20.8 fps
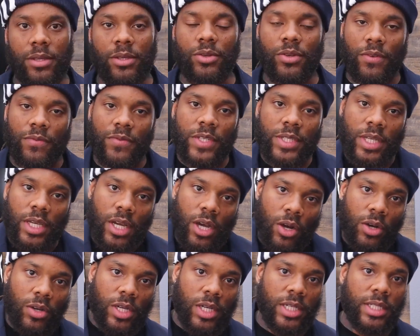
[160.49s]
You can visit
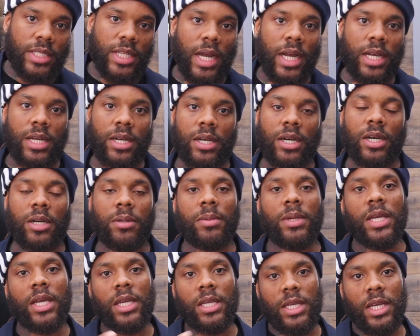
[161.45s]
coldcuts.com
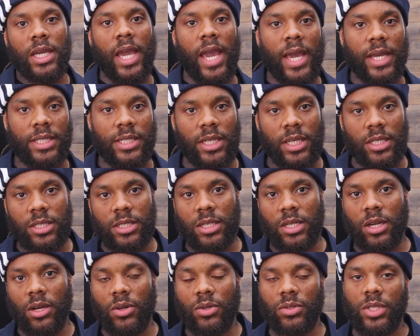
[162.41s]
and get access to
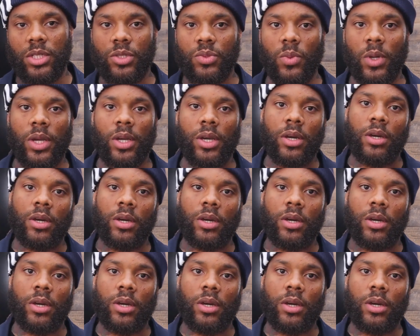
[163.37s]
those as well.